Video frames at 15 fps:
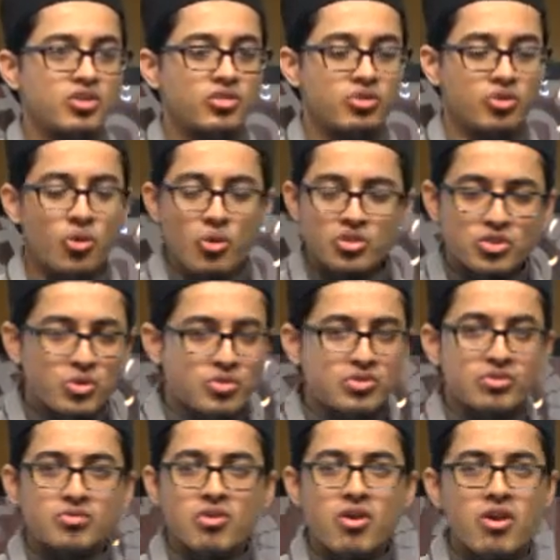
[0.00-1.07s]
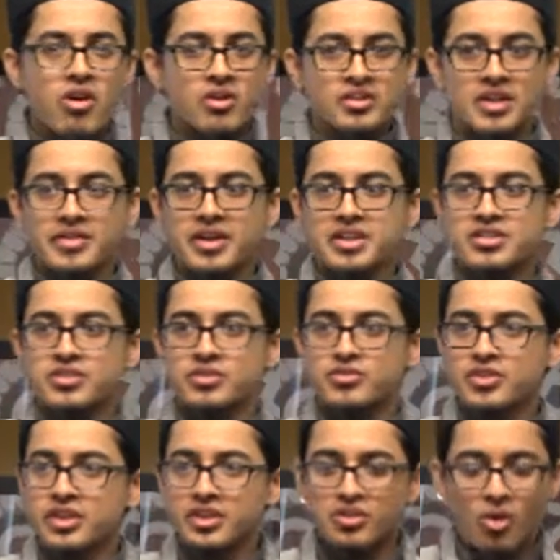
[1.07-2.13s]
You're going towards a wrong direction. You've
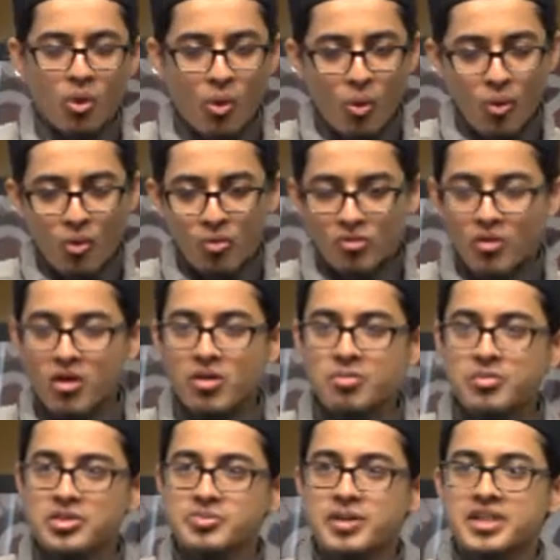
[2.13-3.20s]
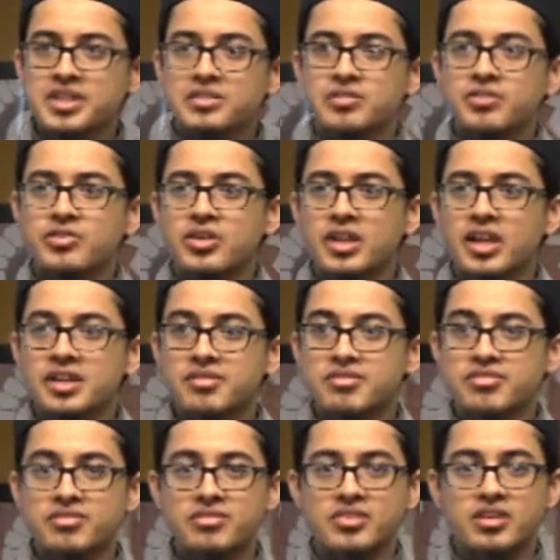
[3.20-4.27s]
taken a whole wrong perspective of your
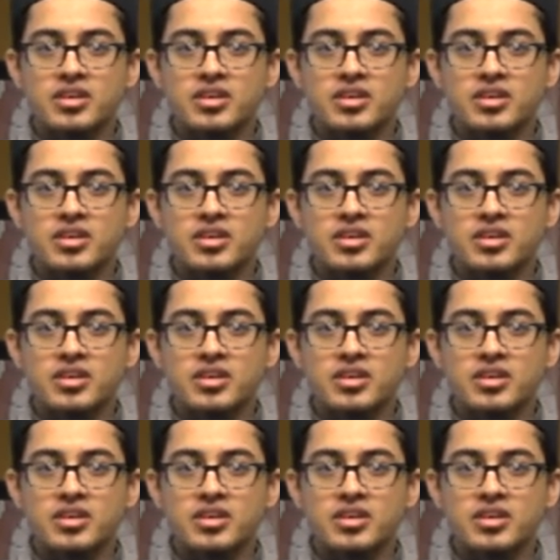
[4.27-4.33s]
life.